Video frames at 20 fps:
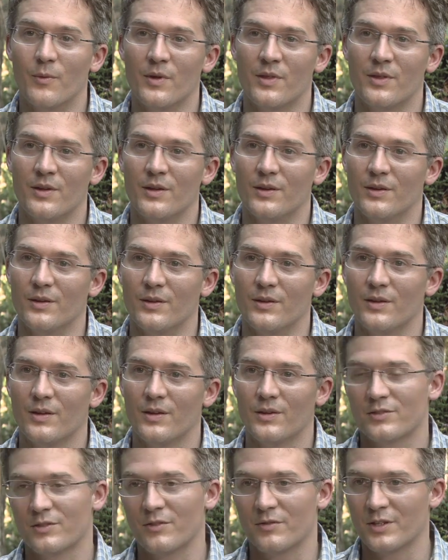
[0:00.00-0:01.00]
within
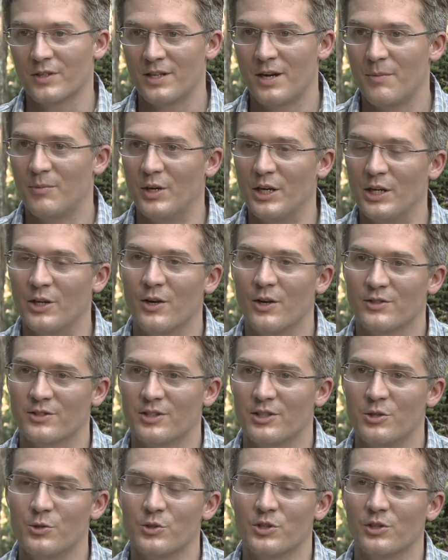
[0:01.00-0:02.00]
sort of contemporary
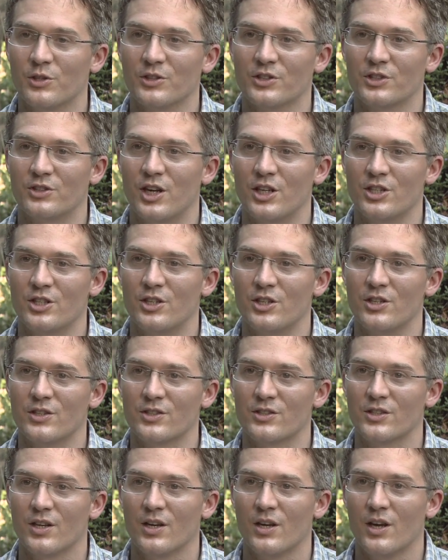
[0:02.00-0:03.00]
constitutional
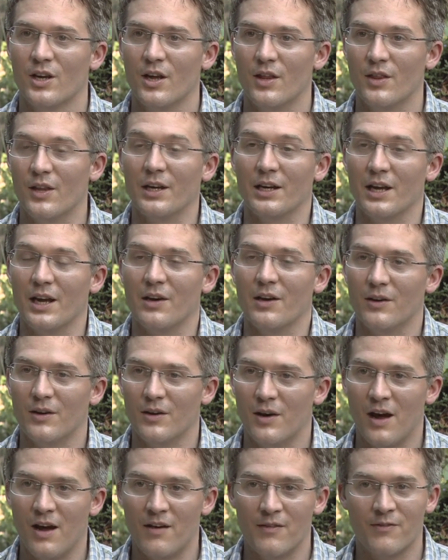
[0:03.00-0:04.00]
structures that, again,
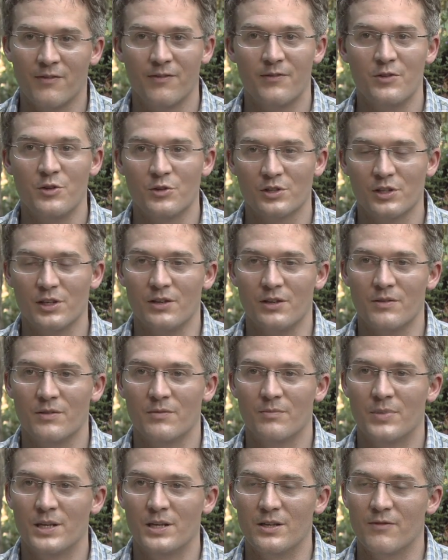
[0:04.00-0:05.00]
have usually
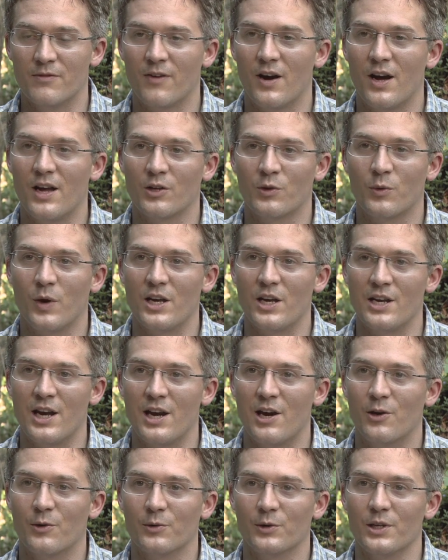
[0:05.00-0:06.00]
been defined quite
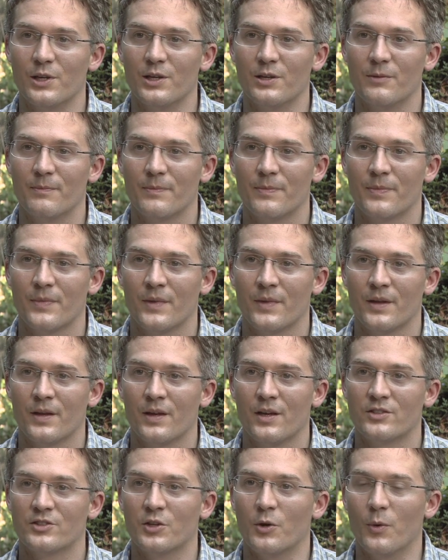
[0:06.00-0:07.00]
narrowly.
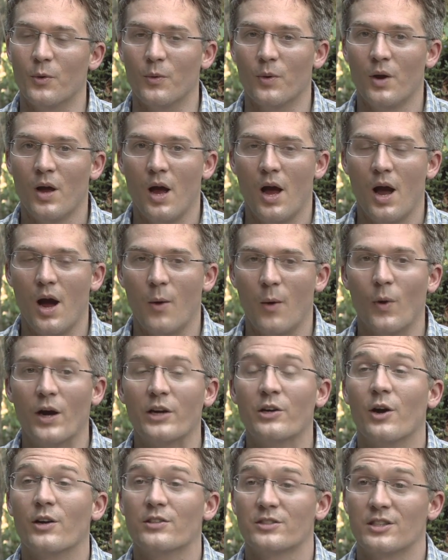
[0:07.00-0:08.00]
So
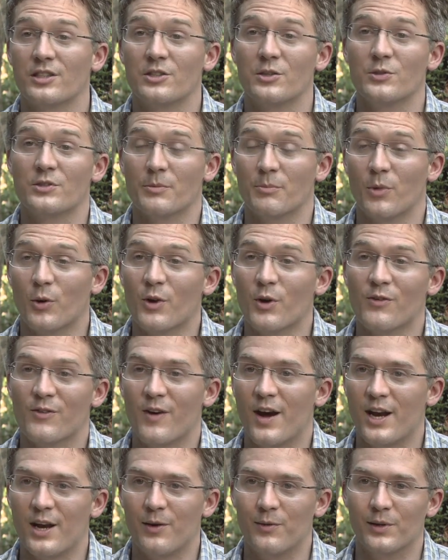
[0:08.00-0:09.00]
what constitutes a bona
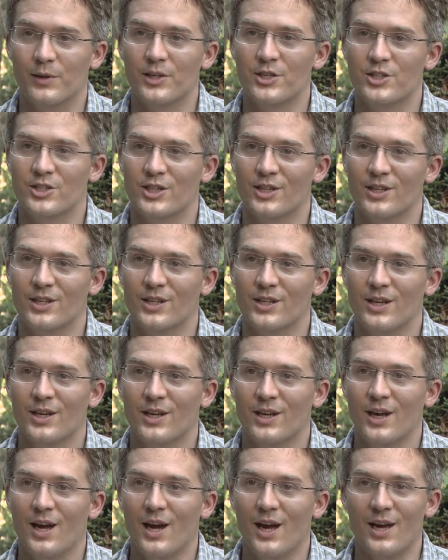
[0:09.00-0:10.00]
fide religion
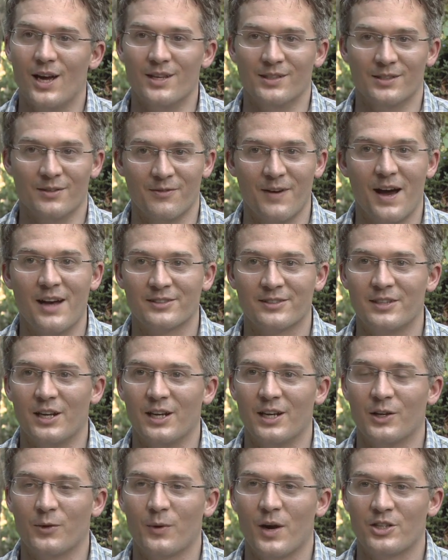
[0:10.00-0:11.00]
is a
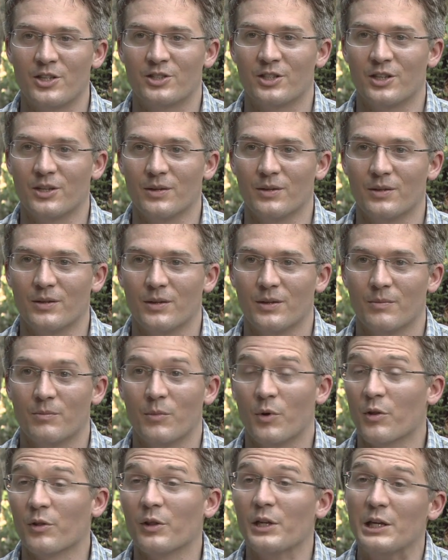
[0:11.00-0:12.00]
fascinating question,
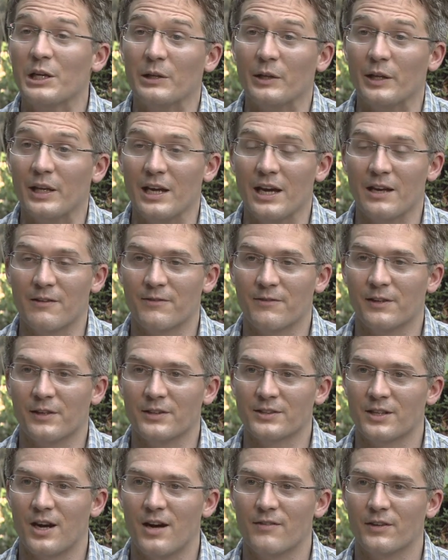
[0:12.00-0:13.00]
both legally and
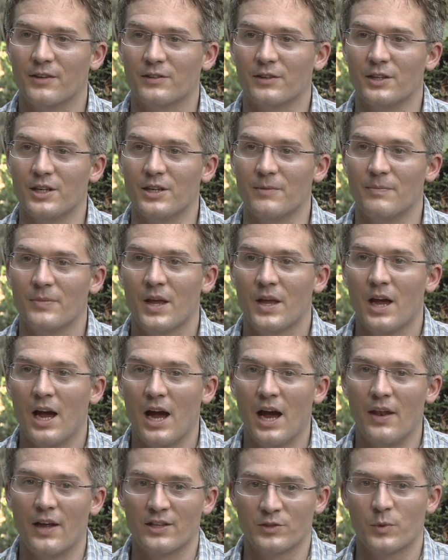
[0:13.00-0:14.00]
philosophically.
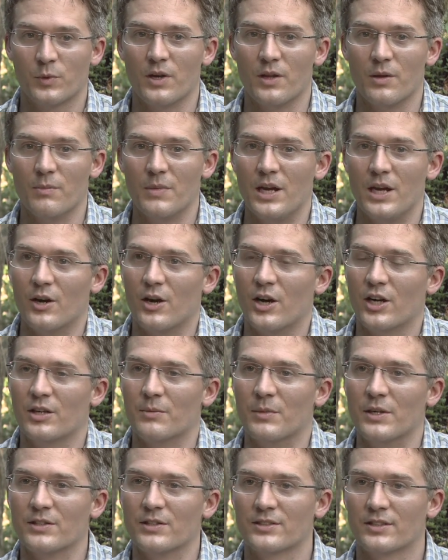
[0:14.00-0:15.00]
And that's one of the main
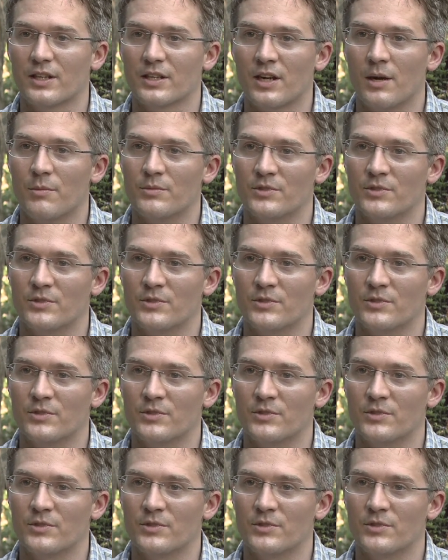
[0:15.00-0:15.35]
arguments that